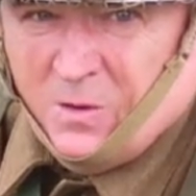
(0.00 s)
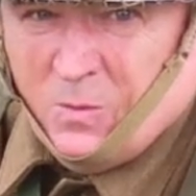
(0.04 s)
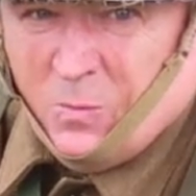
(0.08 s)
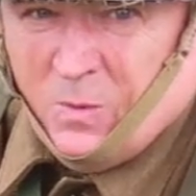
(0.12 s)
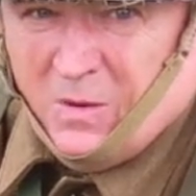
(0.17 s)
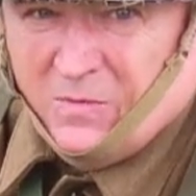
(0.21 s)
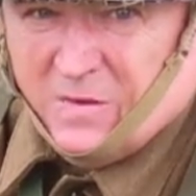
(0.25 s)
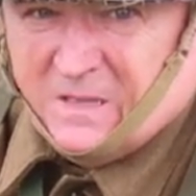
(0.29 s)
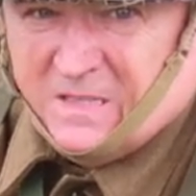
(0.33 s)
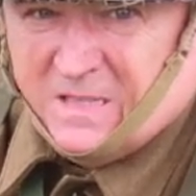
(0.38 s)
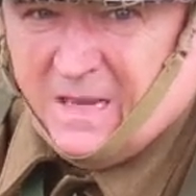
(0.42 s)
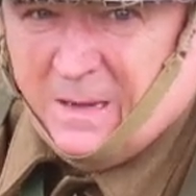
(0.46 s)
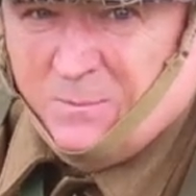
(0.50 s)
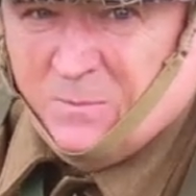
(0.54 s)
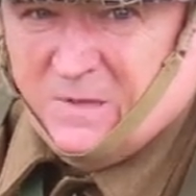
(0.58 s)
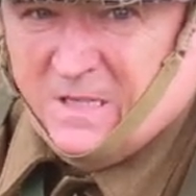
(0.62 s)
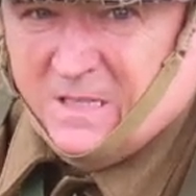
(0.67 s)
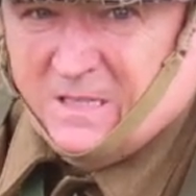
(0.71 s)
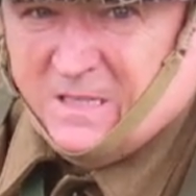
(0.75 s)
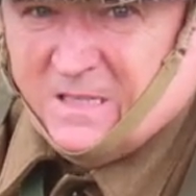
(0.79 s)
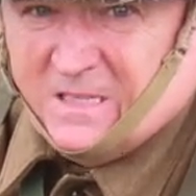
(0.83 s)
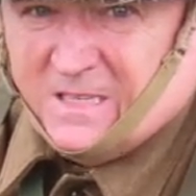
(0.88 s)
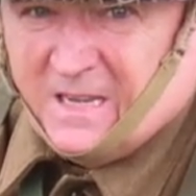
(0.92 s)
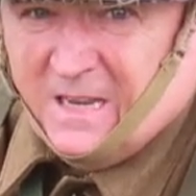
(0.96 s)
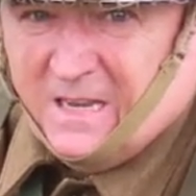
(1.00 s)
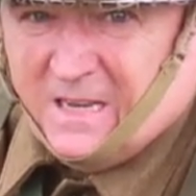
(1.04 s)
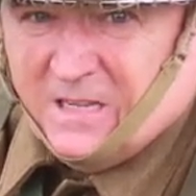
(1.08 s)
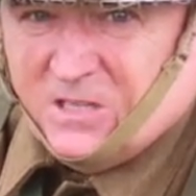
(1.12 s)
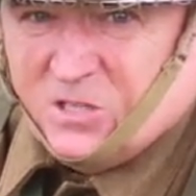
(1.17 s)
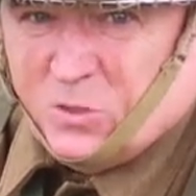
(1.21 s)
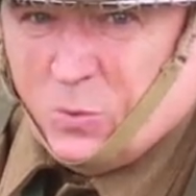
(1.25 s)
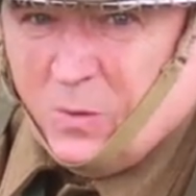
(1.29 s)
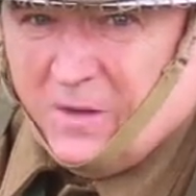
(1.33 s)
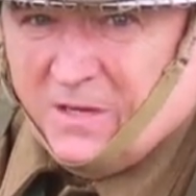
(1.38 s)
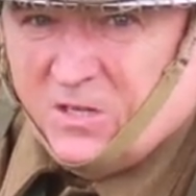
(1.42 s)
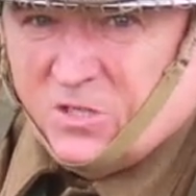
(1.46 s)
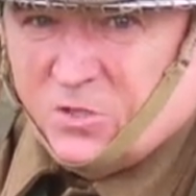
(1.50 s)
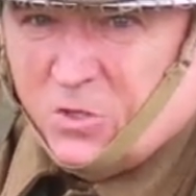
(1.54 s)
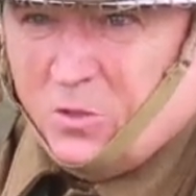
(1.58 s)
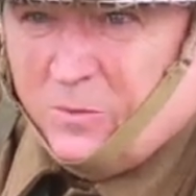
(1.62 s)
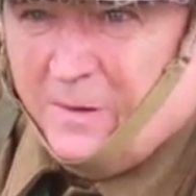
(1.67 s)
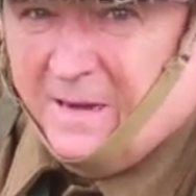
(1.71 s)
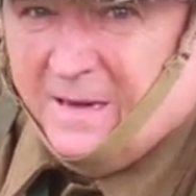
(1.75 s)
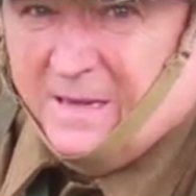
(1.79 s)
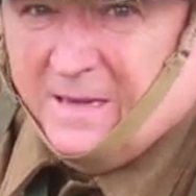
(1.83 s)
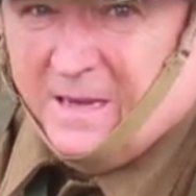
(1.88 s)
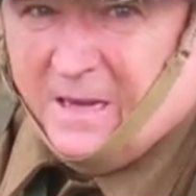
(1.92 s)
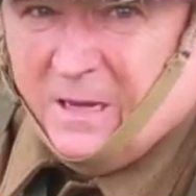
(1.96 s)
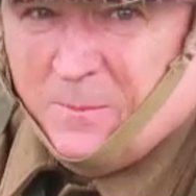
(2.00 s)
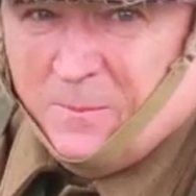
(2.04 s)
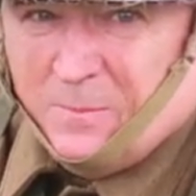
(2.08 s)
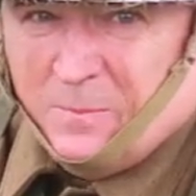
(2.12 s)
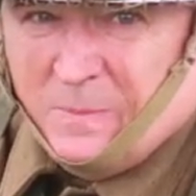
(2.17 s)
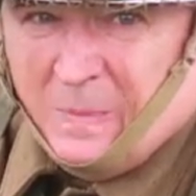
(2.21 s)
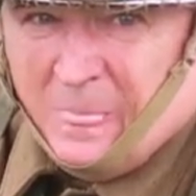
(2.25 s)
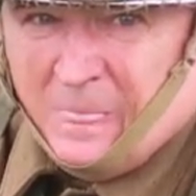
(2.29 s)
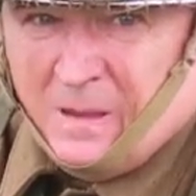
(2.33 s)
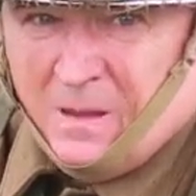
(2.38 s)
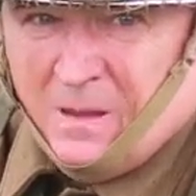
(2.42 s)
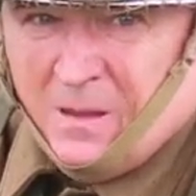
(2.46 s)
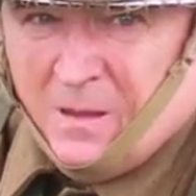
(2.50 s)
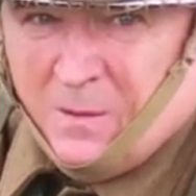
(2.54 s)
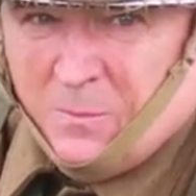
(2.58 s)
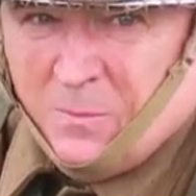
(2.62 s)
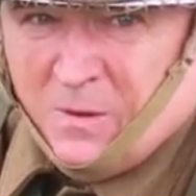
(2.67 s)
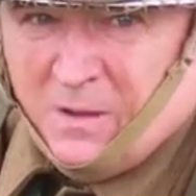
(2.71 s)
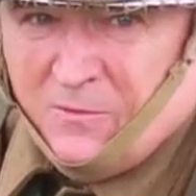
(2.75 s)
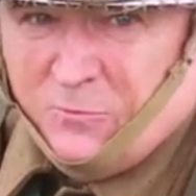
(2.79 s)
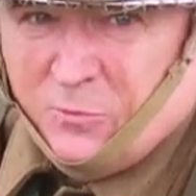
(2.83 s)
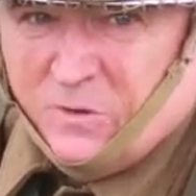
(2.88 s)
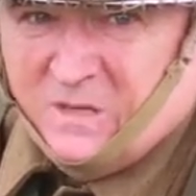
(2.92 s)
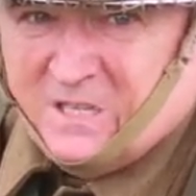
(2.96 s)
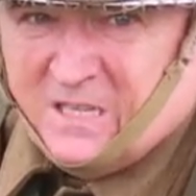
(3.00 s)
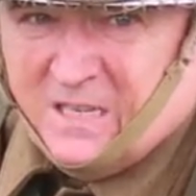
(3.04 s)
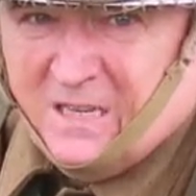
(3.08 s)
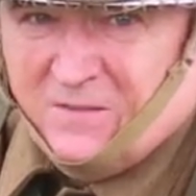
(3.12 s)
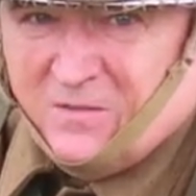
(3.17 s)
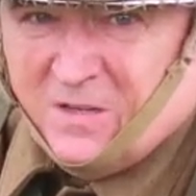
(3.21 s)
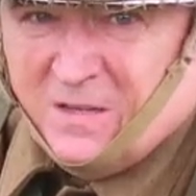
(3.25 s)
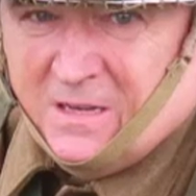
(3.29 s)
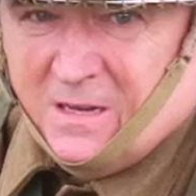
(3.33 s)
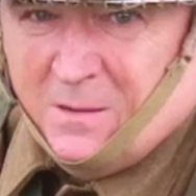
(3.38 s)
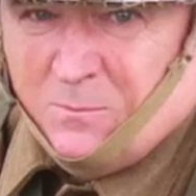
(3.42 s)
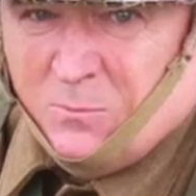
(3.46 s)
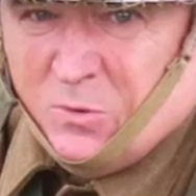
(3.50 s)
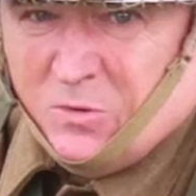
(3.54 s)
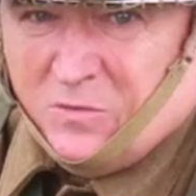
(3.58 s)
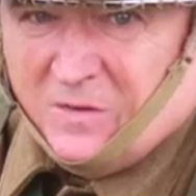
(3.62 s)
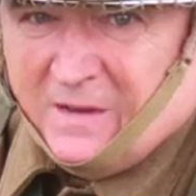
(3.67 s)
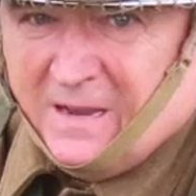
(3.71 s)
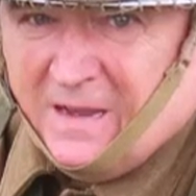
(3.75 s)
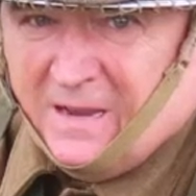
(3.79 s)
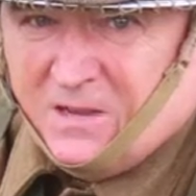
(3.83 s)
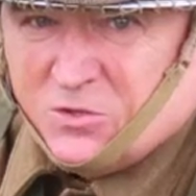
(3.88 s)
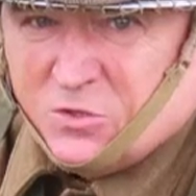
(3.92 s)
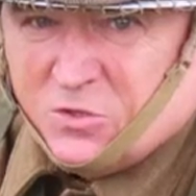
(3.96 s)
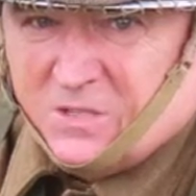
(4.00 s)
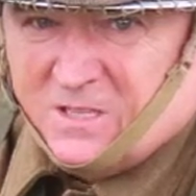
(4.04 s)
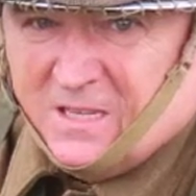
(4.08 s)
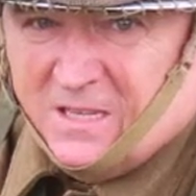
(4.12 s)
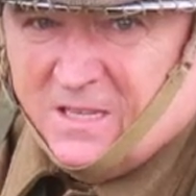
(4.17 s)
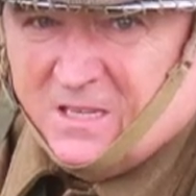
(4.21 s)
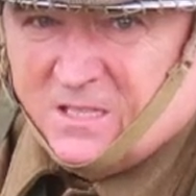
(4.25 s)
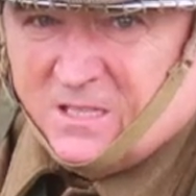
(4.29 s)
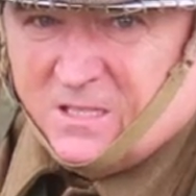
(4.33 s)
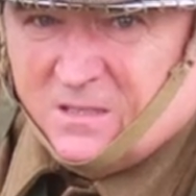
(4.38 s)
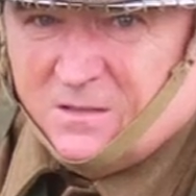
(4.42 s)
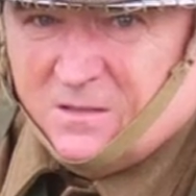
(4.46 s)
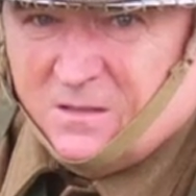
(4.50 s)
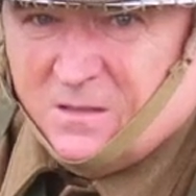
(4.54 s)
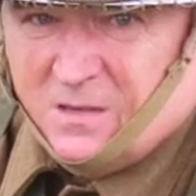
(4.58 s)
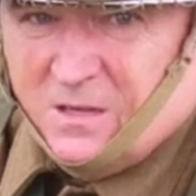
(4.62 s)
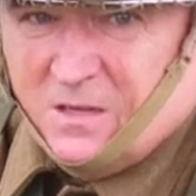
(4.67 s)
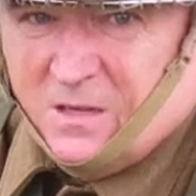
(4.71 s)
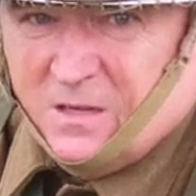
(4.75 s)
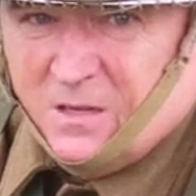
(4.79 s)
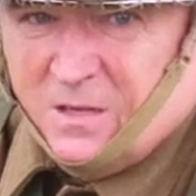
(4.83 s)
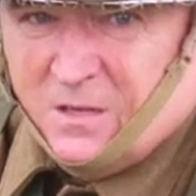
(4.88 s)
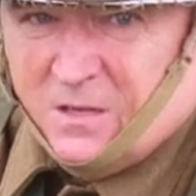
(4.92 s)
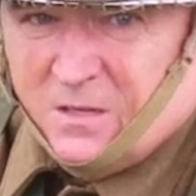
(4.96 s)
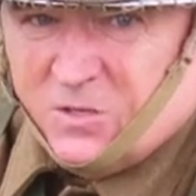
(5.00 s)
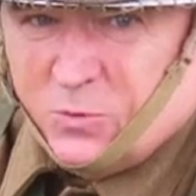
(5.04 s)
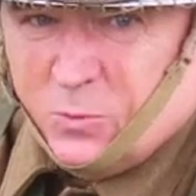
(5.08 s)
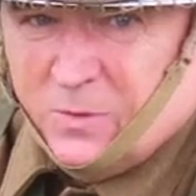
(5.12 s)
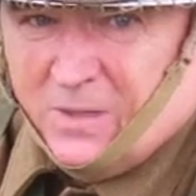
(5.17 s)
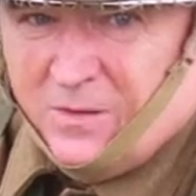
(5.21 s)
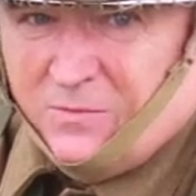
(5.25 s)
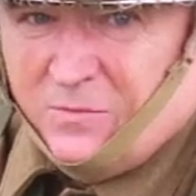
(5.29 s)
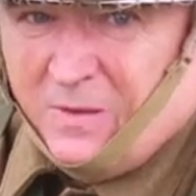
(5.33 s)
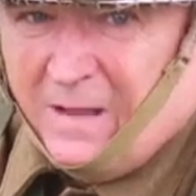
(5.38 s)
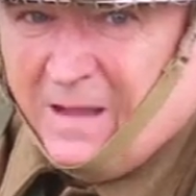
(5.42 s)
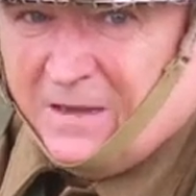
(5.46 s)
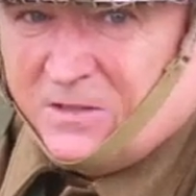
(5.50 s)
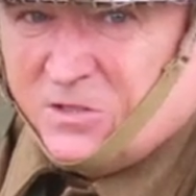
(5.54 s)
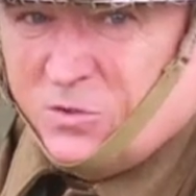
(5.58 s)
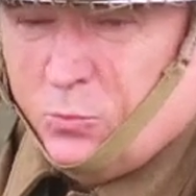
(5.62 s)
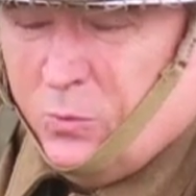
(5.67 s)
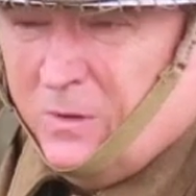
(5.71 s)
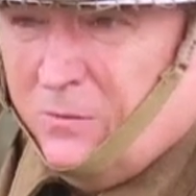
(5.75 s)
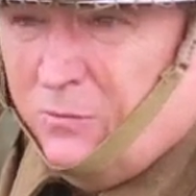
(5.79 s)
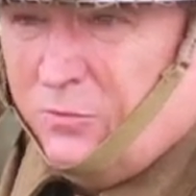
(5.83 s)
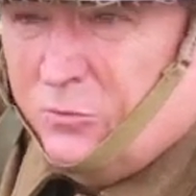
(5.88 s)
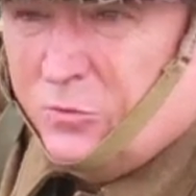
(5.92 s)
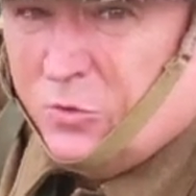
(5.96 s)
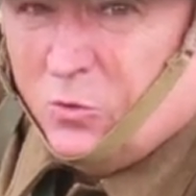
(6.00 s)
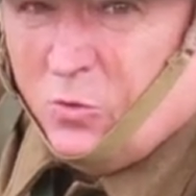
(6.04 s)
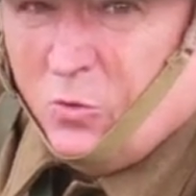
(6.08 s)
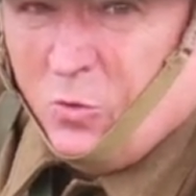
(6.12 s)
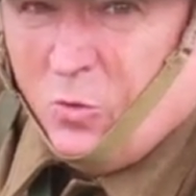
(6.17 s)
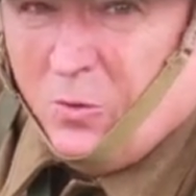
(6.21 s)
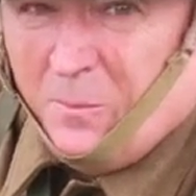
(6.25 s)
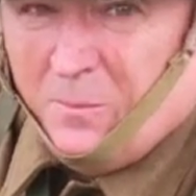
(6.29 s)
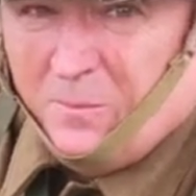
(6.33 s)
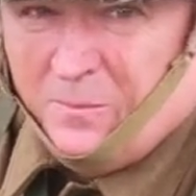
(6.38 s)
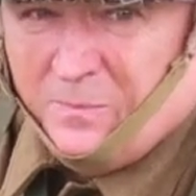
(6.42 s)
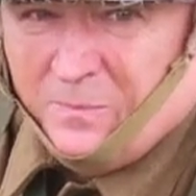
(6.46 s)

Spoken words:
We've attempted to take it twice already, but have received a number of casualties, so we have had to withdraw.